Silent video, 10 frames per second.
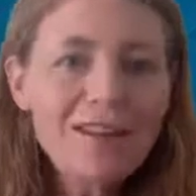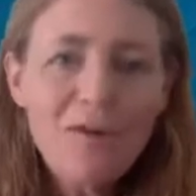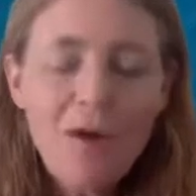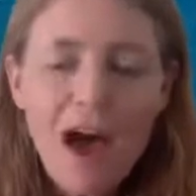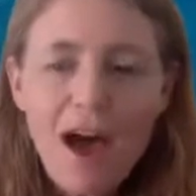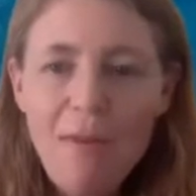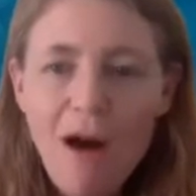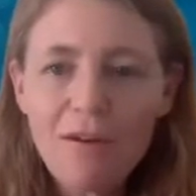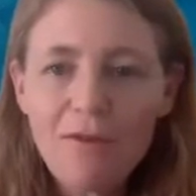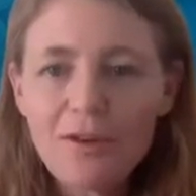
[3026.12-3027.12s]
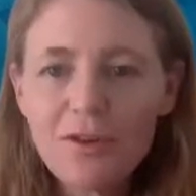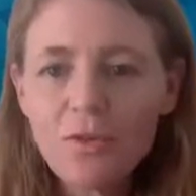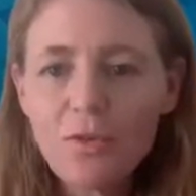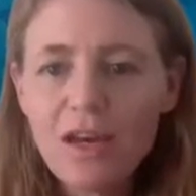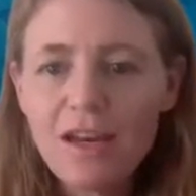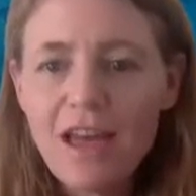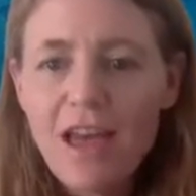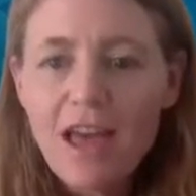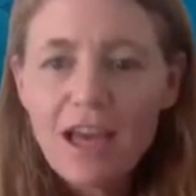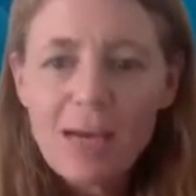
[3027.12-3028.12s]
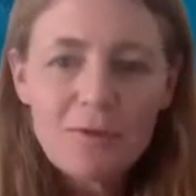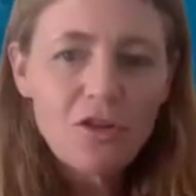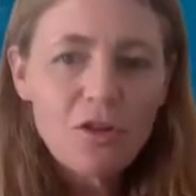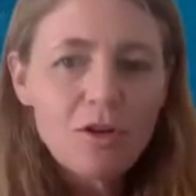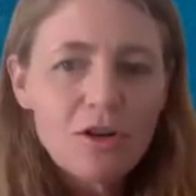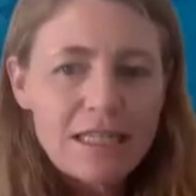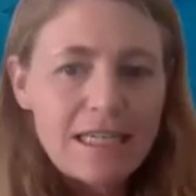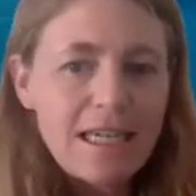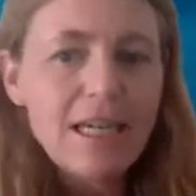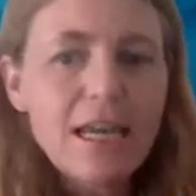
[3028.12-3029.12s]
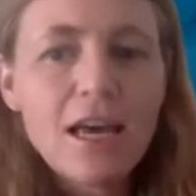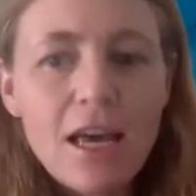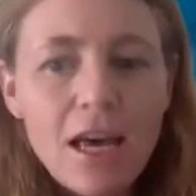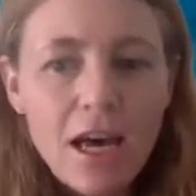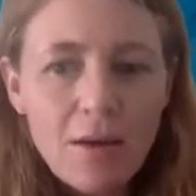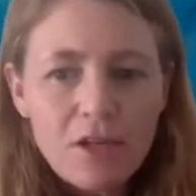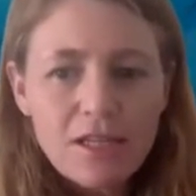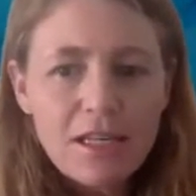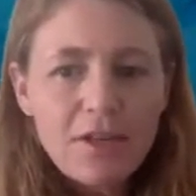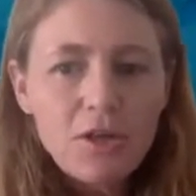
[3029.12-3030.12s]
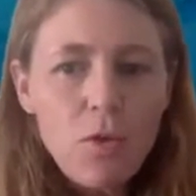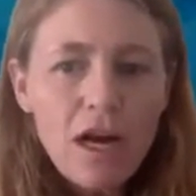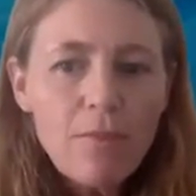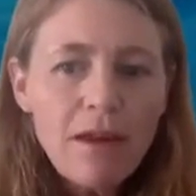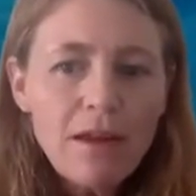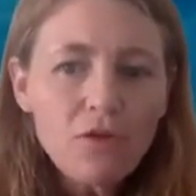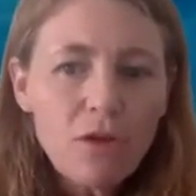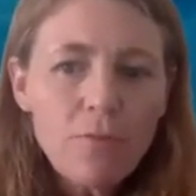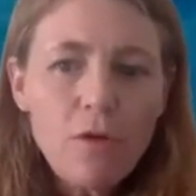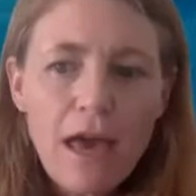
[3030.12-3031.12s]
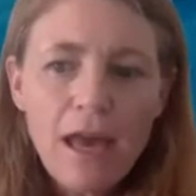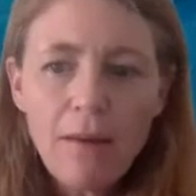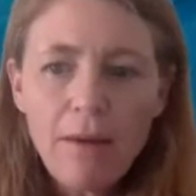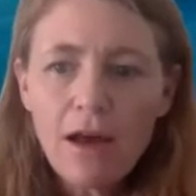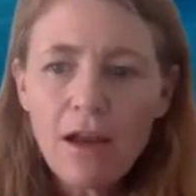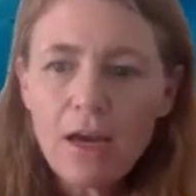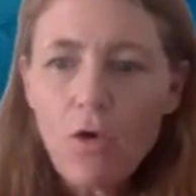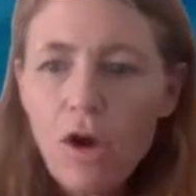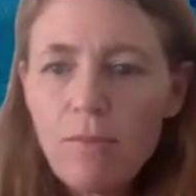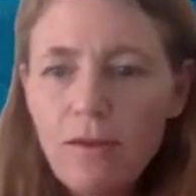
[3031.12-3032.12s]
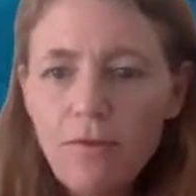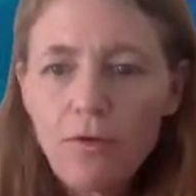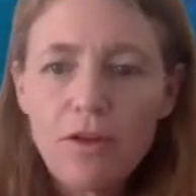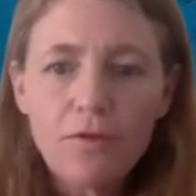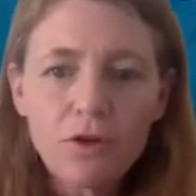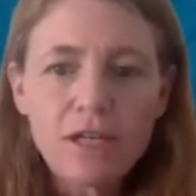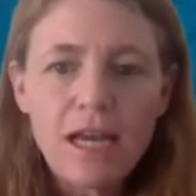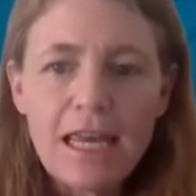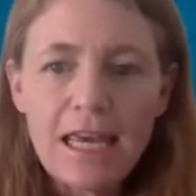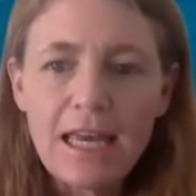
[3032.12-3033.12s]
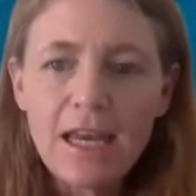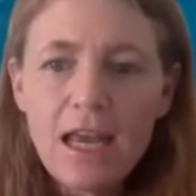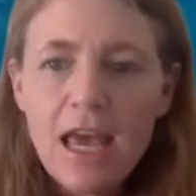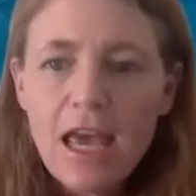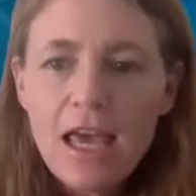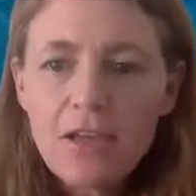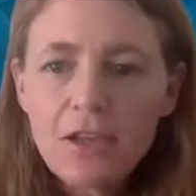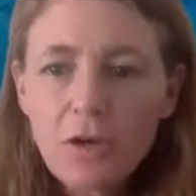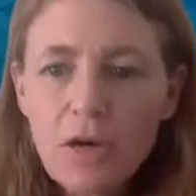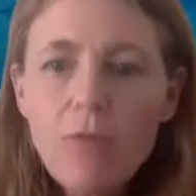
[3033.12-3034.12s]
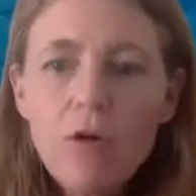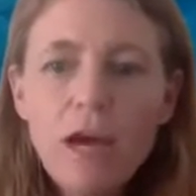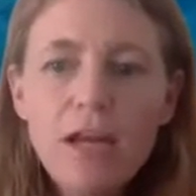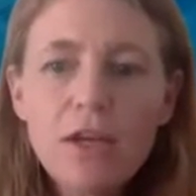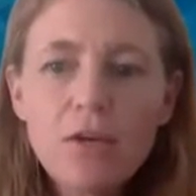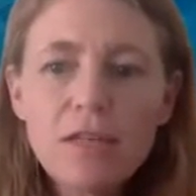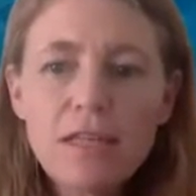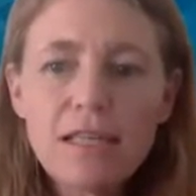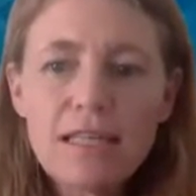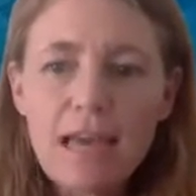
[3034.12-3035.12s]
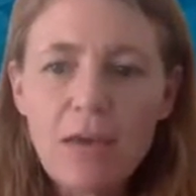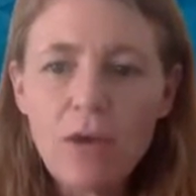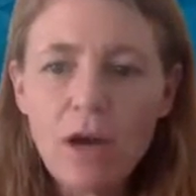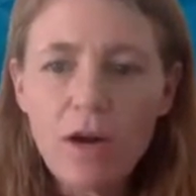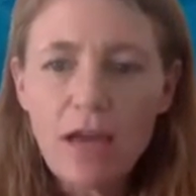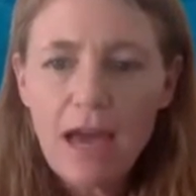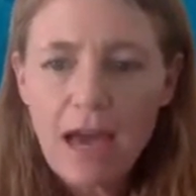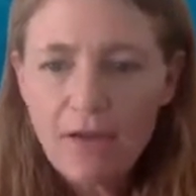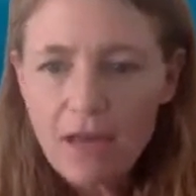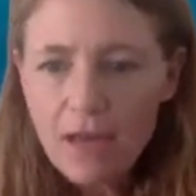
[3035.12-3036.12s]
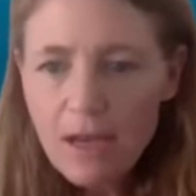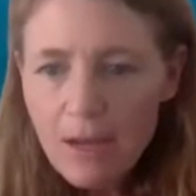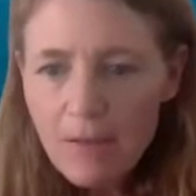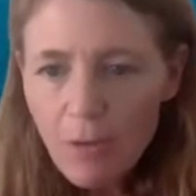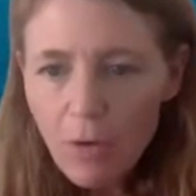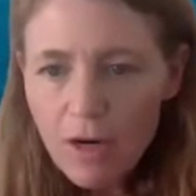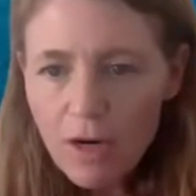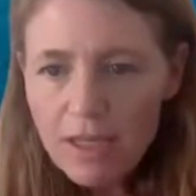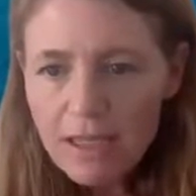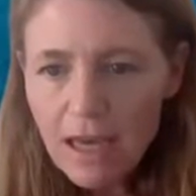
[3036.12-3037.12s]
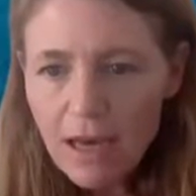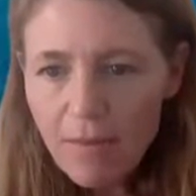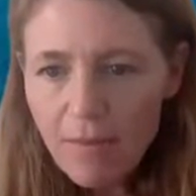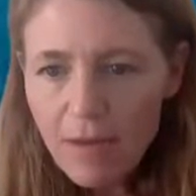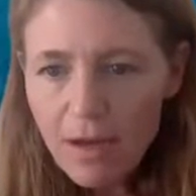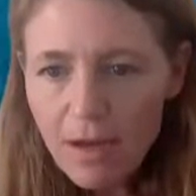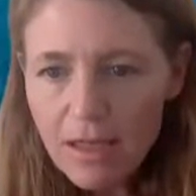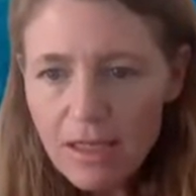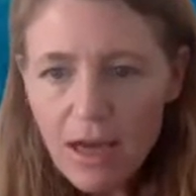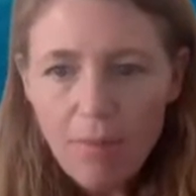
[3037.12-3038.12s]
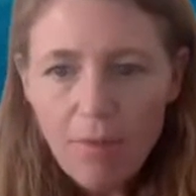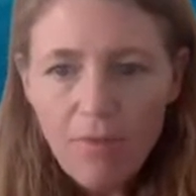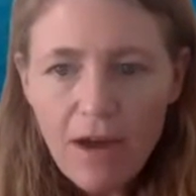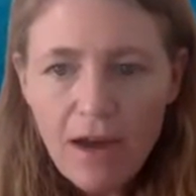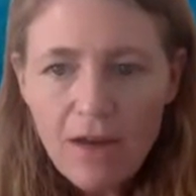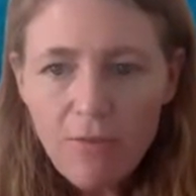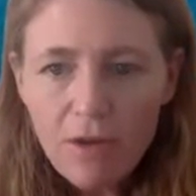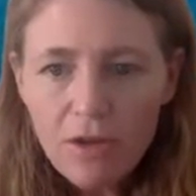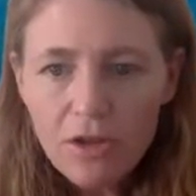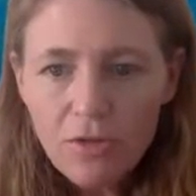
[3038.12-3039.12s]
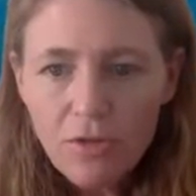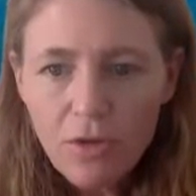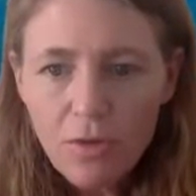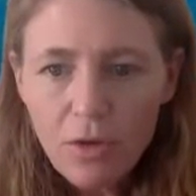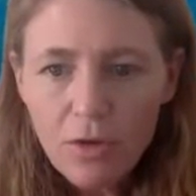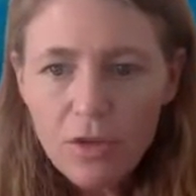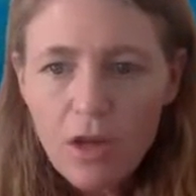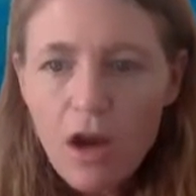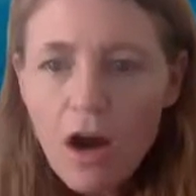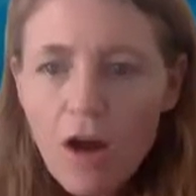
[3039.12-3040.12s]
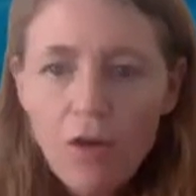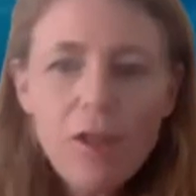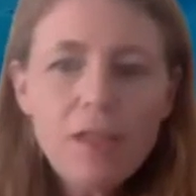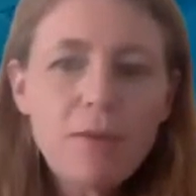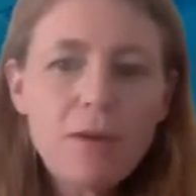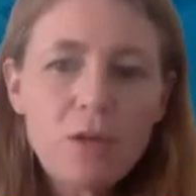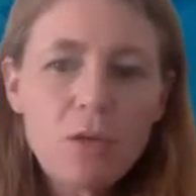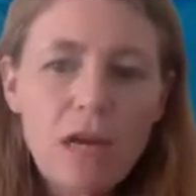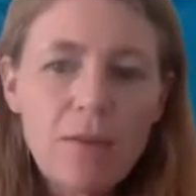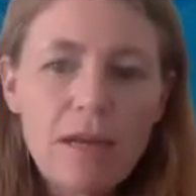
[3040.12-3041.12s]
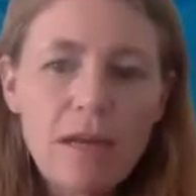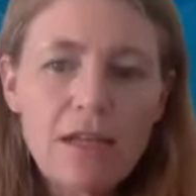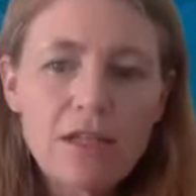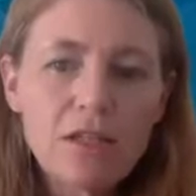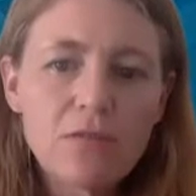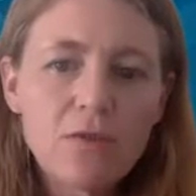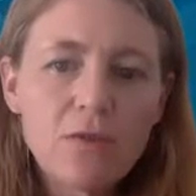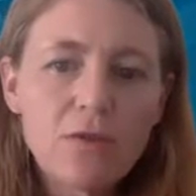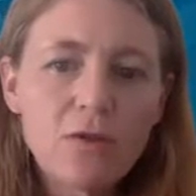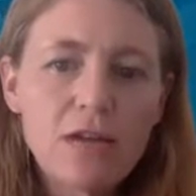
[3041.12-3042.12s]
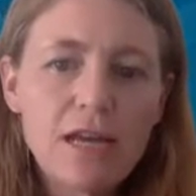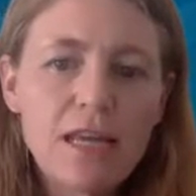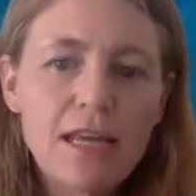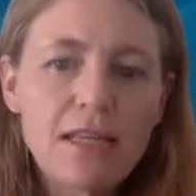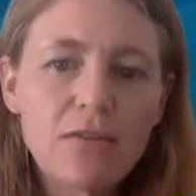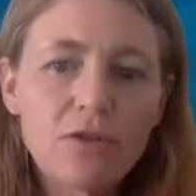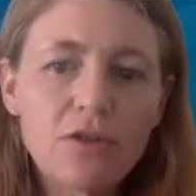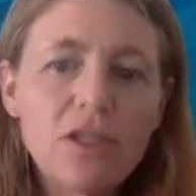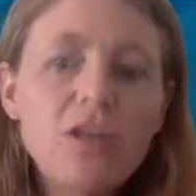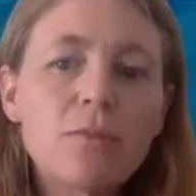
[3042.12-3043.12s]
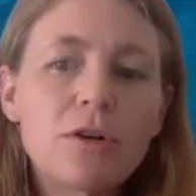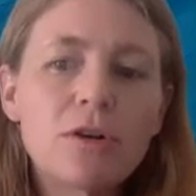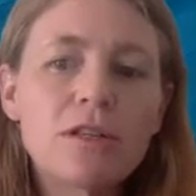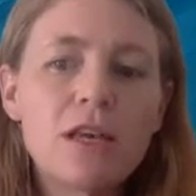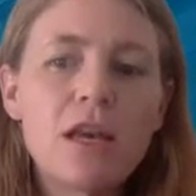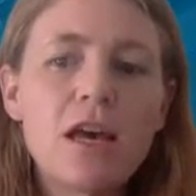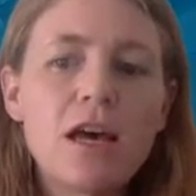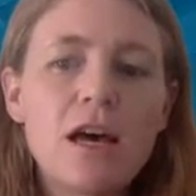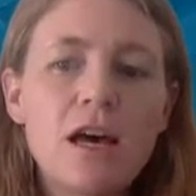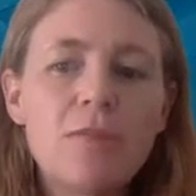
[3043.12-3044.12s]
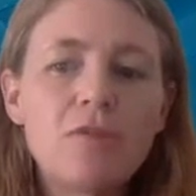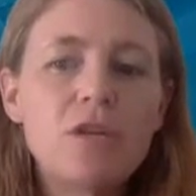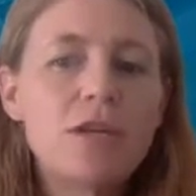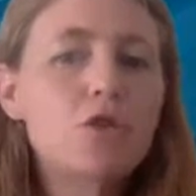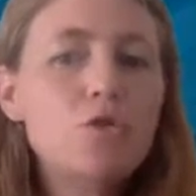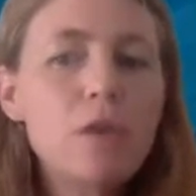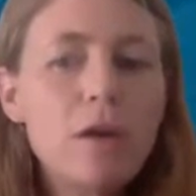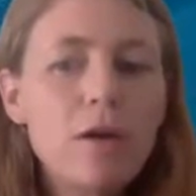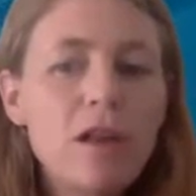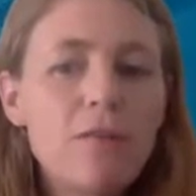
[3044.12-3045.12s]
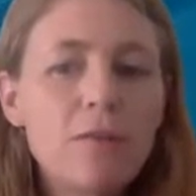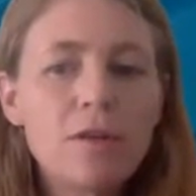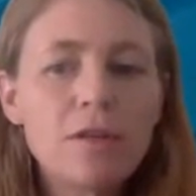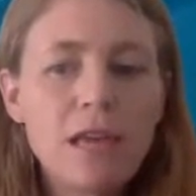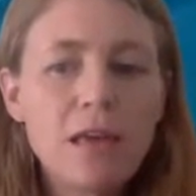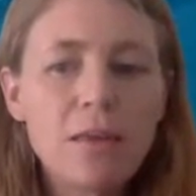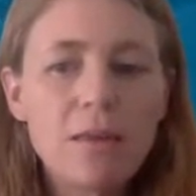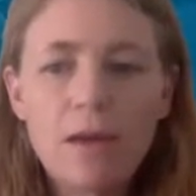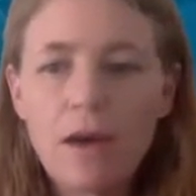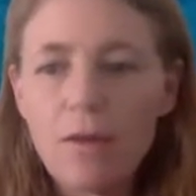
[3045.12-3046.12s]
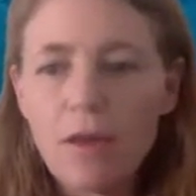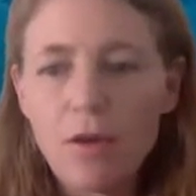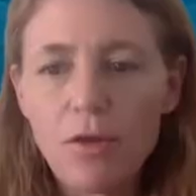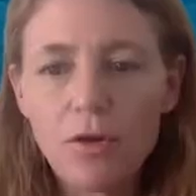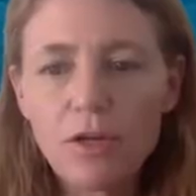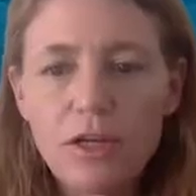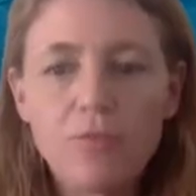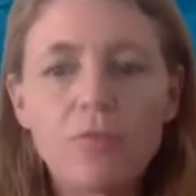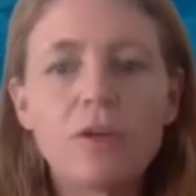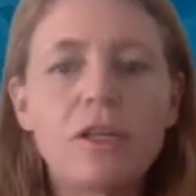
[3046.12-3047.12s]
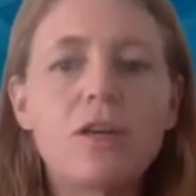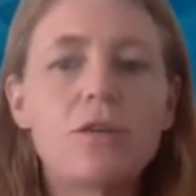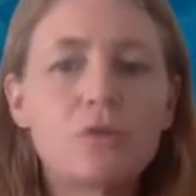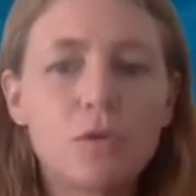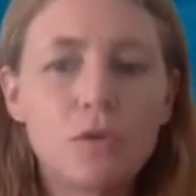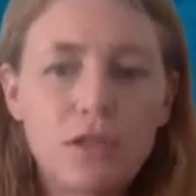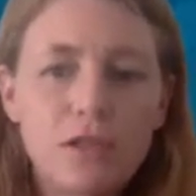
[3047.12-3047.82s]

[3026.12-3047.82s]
so our first one comes from Christine. She says, you recommended triple antibiotic ointment for the first aid kit. Is cream okay to use instead? We already have it. Or does it not provide enough moisture for the wound? Are there any special recommendations for first aid kits for senior birds? She has 2 male lovebirds and that are 13 and 14 years old.